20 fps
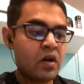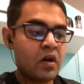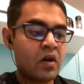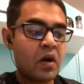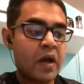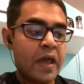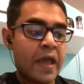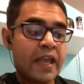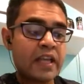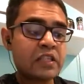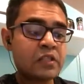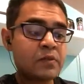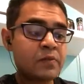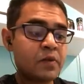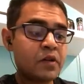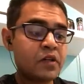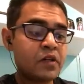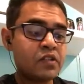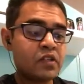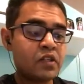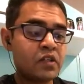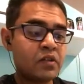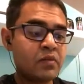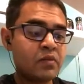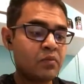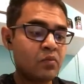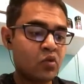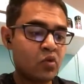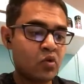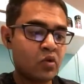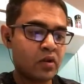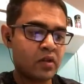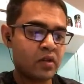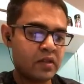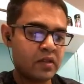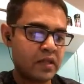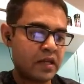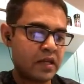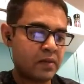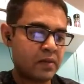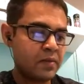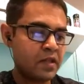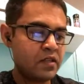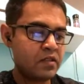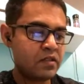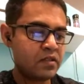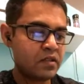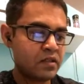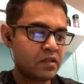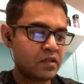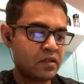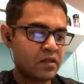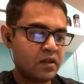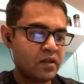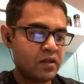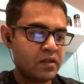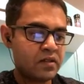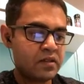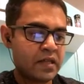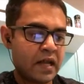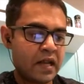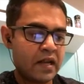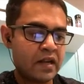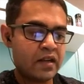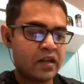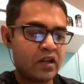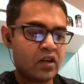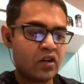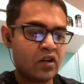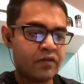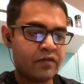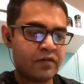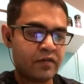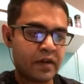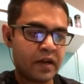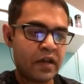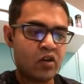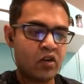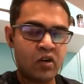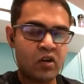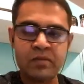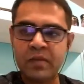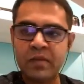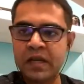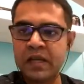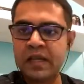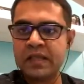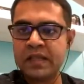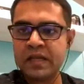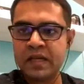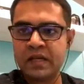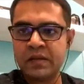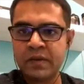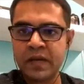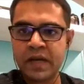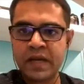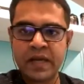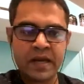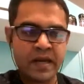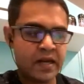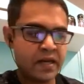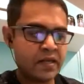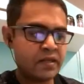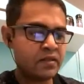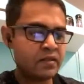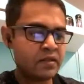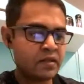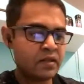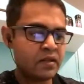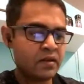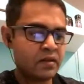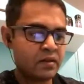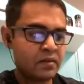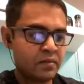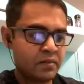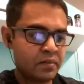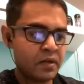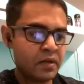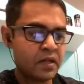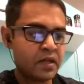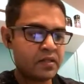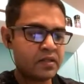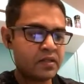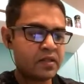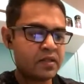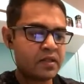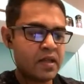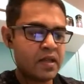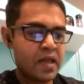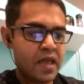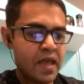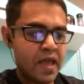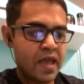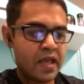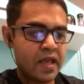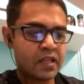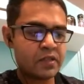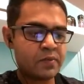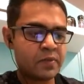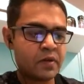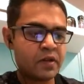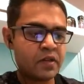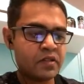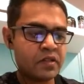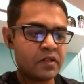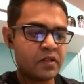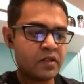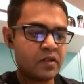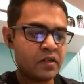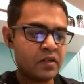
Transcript: X% more. That means salary of Y or money that Y has plus X%